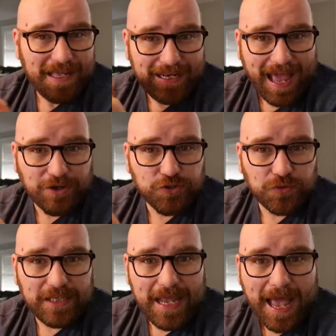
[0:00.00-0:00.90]
It
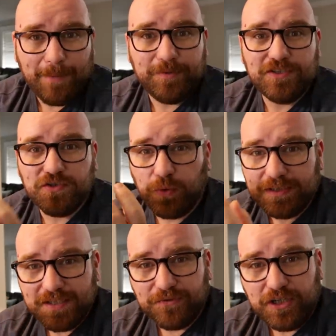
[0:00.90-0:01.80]
actually happens
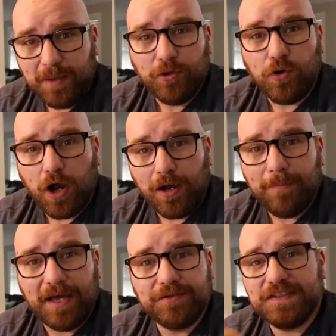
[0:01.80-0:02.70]
when different chemical
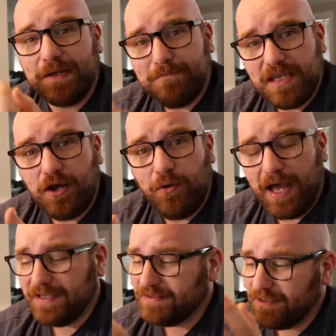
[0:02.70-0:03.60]
compounds and amino
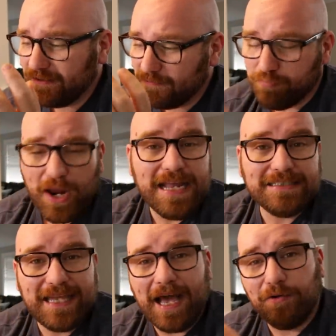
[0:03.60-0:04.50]
acids
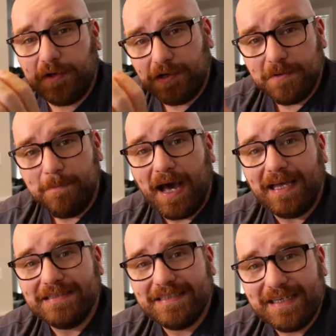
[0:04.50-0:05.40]
break down and
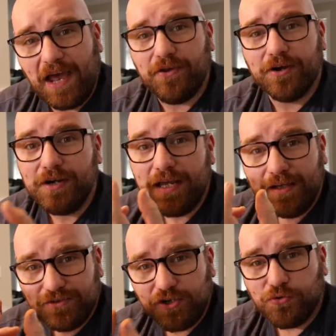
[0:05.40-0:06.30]
combine together
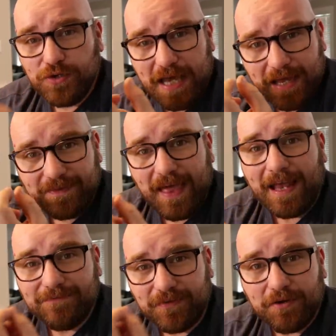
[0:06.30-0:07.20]
to create
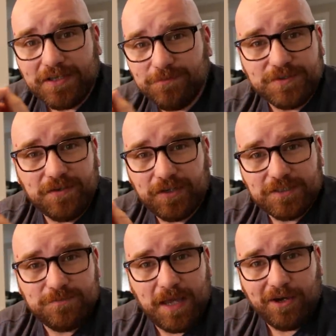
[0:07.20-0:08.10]
that very specific
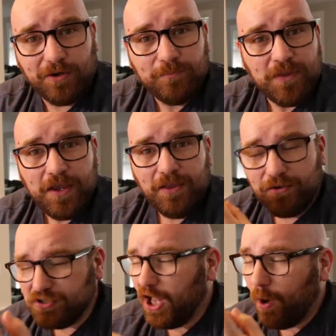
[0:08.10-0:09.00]
smell.
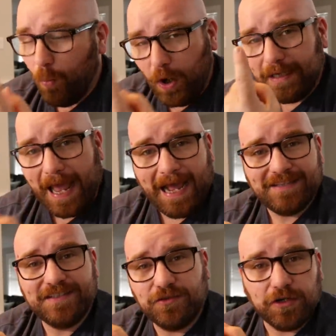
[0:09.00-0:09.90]
There's not one
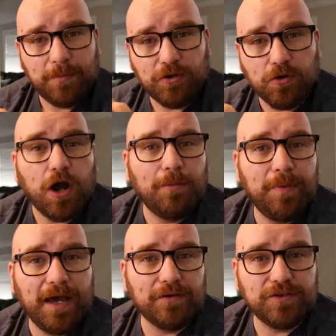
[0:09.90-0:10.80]
acid or chemical
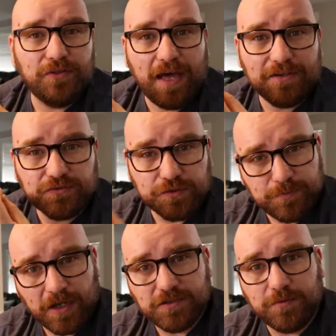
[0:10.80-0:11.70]
compound that is
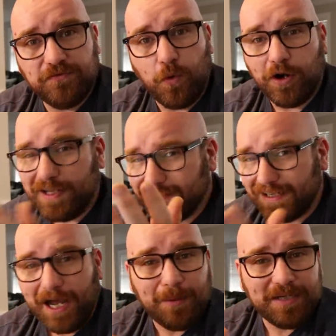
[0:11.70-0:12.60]
responsible for it, it's
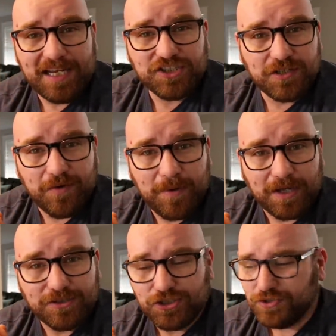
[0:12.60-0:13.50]
a combination of a
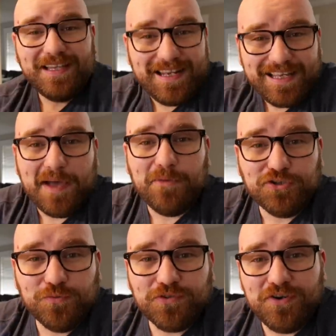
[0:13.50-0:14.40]
bunch. Candy cap
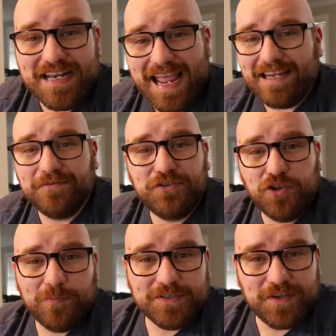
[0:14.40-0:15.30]
mushrooms are native to
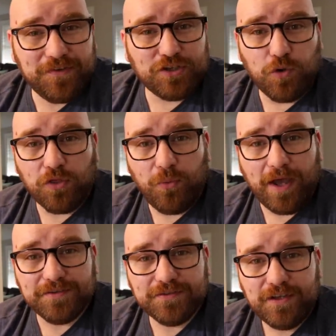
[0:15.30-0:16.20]
the Pacific
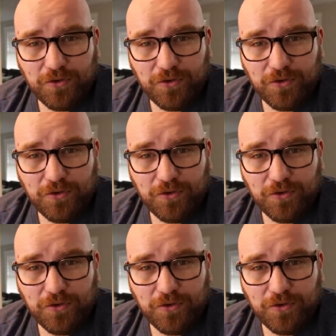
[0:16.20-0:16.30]
Northwest.